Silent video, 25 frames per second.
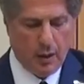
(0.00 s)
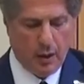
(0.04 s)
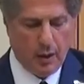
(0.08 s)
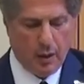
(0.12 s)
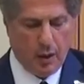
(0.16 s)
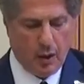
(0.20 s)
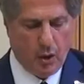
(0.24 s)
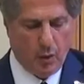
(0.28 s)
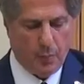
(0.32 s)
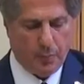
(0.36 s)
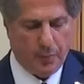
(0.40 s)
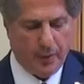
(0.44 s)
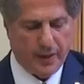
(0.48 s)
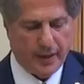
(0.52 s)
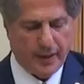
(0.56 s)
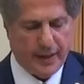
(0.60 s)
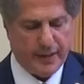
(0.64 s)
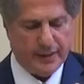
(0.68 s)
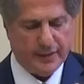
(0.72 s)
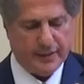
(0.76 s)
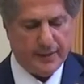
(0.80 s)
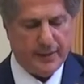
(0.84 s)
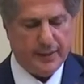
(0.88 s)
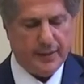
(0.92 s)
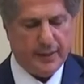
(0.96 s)

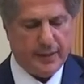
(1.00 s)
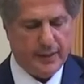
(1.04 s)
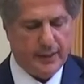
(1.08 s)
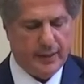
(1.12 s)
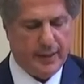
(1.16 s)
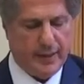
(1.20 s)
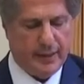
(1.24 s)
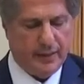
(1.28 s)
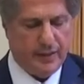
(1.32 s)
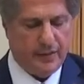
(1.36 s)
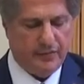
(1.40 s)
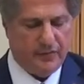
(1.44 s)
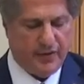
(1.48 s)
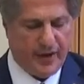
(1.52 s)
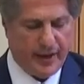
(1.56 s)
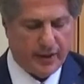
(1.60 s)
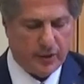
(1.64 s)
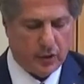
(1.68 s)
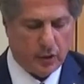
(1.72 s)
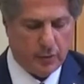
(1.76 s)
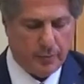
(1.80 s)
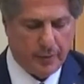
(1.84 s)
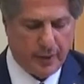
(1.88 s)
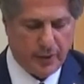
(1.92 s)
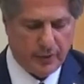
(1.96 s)
Operating in an
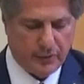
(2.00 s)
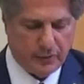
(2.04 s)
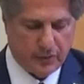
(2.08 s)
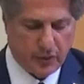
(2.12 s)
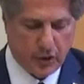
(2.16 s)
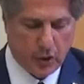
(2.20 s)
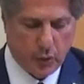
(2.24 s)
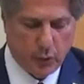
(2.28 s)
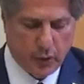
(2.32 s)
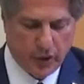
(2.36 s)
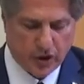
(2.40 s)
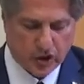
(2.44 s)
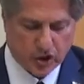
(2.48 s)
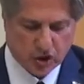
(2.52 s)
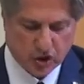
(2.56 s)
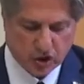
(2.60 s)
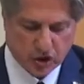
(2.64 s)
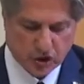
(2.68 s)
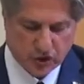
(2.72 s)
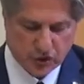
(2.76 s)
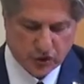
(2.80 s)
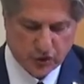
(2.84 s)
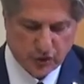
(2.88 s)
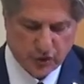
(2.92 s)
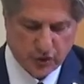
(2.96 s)
environment in
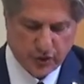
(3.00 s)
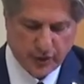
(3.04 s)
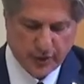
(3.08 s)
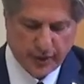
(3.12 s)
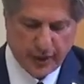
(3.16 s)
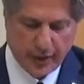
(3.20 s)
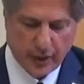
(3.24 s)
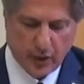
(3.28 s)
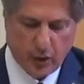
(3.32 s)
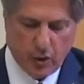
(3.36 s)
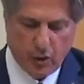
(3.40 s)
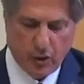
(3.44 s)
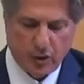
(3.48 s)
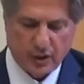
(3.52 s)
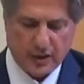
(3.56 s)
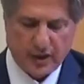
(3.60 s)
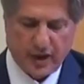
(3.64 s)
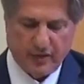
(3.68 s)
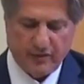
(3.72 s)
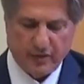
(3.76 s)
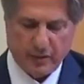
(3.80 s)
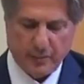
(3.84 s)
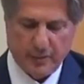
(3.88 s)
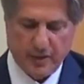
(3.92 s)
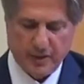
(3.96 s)
which their own
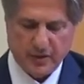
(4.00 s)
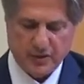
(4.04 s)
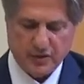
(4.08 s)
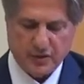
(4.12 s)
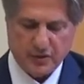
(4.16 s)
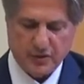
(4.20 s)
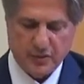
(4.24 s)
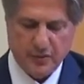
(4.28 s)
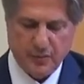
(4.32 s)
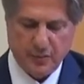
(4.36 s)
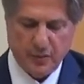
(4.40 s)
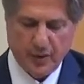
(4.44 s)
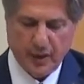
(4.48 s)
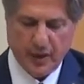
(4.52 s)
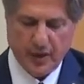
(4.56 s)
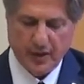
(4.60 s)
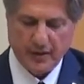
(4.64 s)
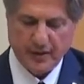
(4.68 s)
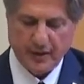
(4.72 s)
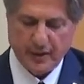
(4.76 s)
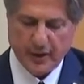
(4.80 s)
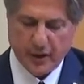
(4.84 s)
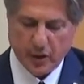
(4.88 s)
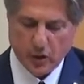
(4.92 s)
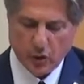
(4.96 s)
governments
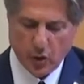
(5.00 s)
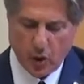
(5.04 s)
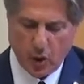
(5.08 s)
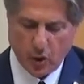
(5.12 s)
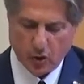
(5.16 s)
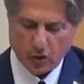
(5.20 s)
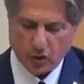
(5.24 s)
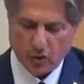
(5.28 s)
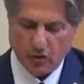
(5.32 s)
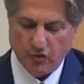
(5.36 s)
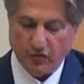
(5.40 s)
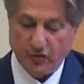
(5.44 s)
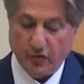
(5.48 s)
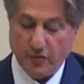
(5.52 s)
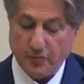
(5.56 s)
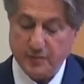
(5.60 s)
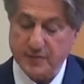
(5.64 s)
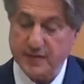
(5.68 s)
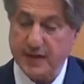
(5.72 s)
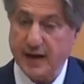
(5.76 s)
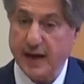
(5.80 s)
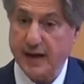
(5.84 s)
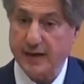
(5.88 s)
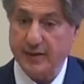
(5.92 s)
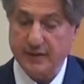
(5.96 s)
either ignore or
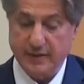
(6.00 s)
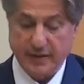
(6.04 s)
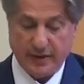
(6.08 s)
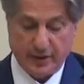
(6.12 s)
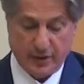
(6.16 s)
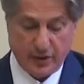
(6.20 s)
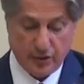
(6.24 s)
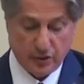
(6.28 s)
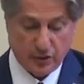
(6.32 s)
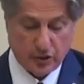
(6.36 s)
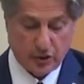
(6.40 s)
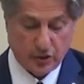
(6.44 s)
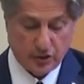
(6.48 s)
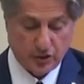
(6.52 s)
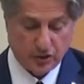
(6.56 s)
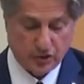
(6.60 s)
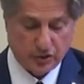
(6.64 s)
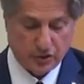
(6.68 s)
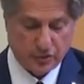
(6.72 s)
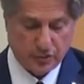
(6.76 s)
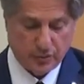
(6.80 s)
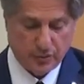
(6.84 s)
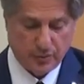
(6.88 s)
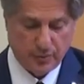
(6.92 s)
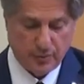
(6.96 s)
obstruct their
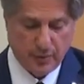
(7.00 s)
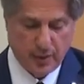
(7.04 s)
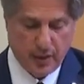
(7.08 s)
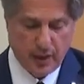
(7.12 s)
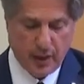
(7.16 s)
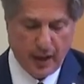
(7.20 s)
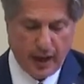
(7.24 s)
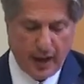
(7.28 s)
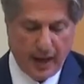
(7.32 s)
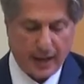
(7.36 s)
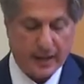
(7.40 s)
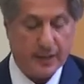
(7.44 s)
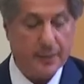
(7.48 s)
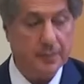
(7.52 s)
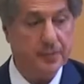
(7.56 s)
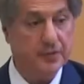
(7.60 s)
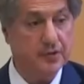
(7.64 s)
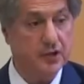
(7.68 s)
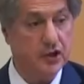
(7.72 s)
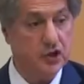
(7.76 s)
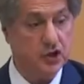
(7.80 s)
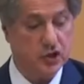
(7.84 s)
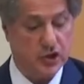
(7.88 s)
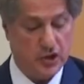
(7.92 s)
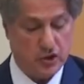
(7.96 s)
interest, Arab
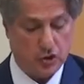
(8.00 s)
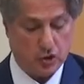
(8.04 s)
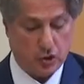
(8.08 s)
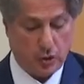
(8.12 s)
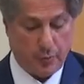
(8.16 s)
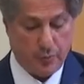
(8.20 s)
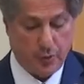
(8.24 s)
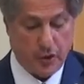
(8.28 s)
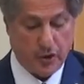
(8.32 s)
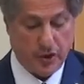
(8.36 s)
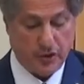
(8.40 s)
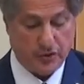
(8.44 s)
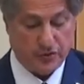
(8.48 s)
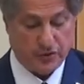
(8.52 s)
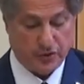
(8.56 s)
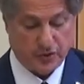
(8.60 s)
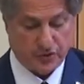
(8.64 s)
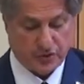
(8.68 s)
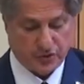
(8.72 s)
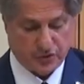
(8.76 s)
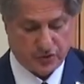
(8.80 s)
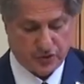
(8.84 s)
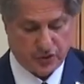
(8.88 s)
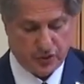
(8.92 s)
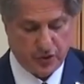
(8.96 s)
Christian
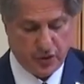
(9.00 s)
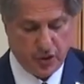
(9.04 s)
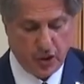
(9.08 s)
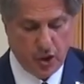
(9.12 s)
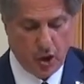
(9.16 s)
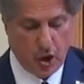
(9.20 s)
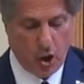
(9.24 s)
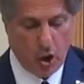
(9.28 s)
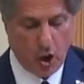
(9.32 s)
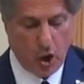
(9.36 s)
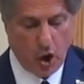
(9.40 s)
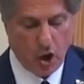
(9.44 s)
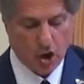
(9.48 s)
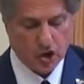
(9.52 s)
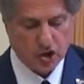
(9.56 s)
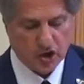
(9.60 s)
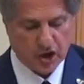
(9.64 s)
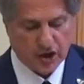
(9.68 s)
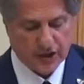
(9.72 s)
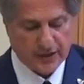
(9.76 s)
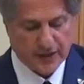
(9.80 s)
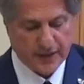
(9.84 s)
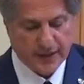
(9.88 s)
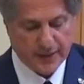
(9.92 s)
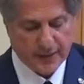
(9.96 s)
communities
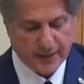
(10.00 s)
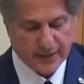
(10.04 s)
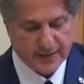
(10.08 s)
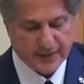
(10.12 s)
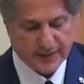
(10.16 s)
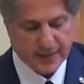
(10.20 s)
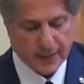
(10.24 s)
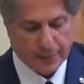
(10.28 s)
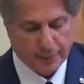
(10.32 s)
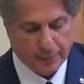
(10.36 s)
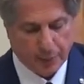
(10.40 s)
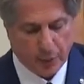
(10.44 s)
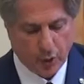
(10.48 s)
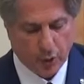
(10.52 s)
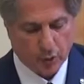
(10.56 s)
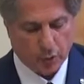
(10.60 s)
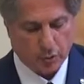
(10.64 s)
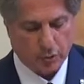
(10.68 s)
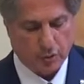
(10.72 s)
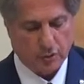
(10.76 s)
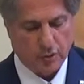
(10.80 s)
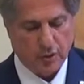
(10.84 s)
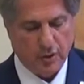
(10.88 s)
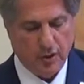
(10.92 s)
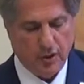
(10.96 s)
urgently need
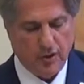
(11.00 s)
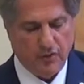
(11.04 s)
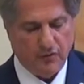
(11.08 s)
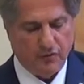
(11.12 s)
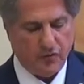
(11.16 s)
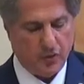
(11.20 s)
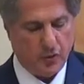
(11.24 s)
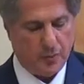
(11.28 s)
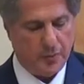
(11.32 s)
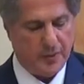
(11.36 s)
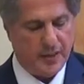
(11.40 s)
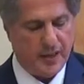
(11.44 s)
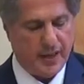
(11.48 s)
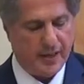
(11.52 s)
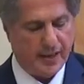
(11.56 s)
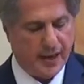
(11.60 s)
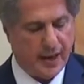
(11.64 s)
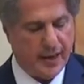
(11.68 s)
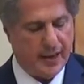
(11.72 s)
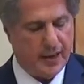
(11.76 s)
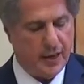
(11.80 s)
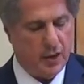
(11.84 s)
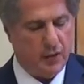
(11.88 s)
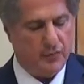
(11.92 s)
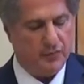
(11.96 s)
support from an
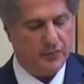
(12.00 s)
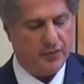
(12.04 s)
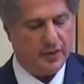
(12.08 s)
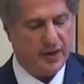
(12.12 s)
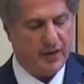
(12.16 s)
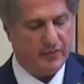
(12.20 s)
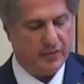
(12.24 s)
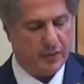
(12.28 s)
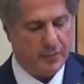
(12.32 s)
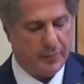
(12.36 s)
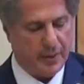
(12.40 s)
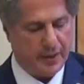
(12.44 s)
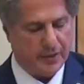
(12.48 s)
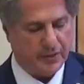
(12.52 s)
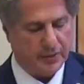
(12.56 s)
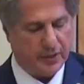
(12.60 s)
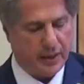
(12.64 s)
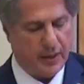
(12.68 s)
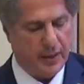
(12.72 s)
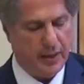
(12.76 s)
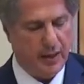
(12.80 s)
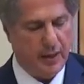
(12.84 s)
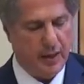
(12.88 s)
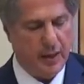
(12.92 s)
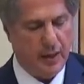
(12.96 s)
array of
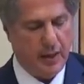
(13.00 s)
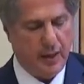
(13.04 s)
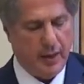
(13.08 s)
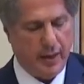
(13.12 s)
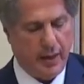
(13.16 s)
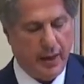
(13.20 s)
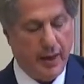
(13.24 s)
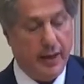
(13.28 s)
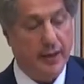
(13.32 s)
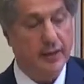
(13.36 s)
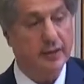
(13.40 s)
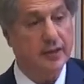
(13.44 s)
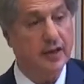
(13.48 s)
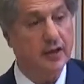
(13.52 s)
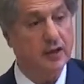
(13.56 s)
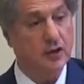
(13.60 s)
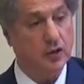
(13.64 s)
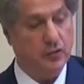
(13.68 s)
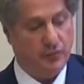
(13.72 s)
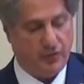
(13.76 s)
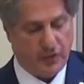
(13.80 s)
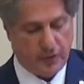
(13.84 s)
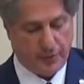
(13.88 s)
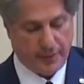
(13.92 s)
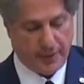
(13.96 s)
governmental,
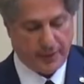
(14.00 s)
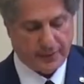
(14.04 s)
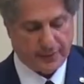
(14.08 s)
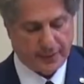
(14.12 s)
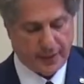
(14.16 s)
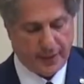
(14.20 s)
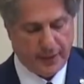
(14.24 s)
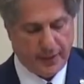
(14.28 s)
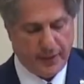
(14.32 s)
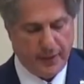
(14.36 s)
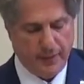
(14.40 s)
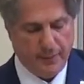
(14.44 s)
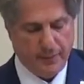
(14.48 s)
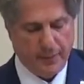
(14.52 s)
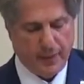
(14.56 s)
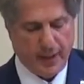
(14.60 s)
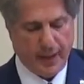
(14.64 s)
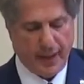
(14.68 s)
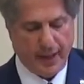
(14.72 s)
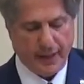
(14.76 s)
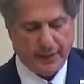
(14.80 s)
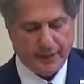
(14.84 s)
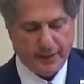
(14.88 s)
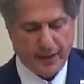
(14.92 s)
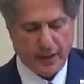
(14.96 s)
intergovernmental,
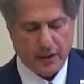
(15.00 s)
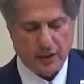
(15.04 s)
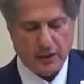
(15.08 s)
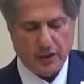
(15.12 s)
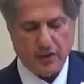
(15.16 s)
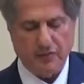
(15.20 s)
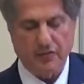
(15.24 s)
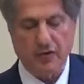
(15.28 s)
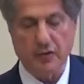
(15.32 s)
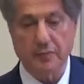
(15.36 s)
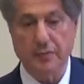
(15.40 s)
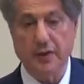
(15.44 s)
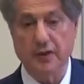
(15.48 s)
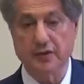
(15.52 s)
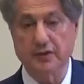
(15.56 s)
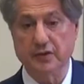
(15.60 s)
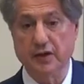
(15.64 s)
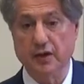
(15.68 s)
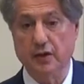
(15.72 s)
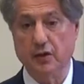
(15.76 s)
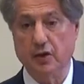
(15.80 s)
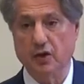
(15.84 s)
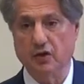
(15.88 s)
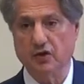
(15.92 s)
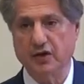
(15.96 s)
and
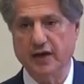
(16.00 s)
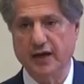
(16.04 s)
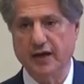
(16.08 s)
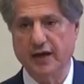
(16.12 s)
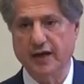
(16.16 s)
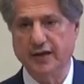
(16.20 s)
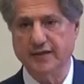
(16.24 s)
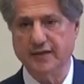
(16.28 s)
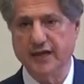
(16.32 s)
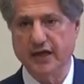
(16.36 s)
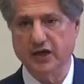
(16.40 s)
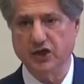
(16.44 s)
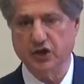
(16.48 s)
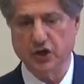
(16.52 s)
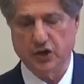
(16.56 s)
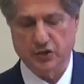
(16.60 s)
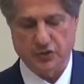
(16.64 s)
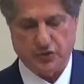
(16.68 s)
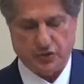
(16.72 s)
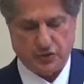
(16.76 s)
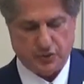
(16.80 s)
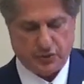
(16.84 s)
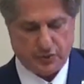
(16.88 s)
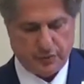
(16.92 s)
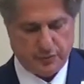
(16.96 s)
non-governmental
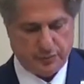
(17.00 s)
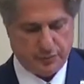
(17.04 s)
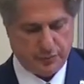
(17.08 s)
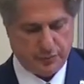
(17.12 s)
organizations.